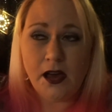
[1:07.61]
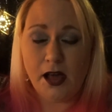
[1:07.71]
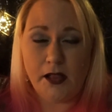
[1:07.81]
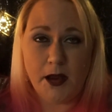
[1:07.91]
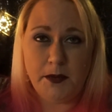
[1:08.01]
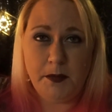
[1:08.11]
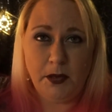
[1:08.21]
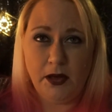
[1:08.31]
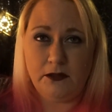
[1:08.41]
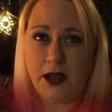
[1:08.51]
A lot of
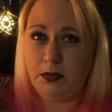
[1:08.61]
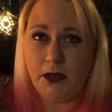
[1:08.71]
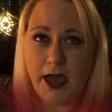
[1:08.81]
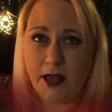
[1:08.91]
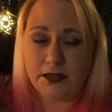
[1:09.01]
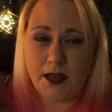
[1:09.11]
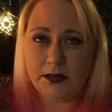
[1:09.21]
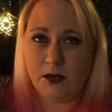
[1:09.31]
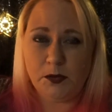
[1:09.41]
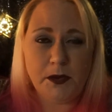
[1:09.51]
people have named their cats that,
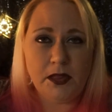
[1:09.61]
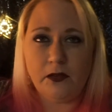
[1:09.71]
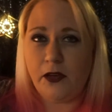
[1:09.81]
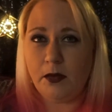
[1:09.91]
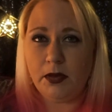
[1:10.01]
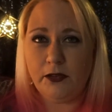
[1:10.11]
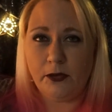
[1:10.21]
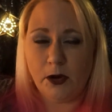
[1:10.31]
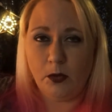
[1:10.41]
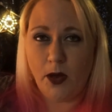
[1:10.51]
so it's been in the family
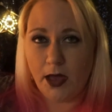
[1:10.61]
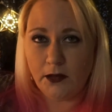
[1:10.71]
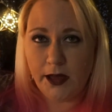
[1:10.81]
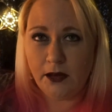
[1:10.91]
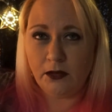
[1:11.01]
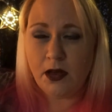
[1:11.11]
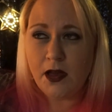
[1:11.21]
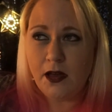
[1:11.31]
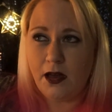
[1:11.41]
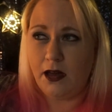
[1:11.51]
for a while now,
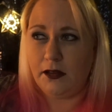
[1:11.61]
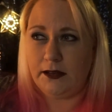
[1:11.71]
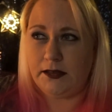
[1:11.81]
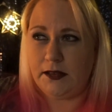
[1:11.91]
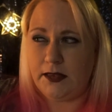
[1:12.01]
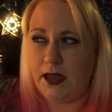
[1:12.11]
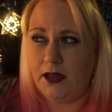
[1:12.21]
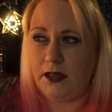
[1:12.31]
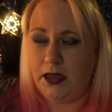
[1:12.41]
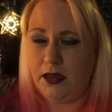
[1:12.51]
because this
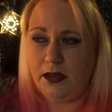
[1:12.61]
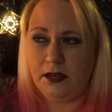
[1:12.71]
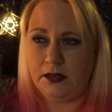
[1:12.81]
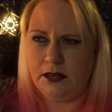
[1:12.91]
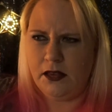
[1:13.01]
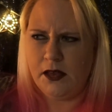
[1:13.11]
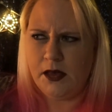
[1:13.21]
aunt is,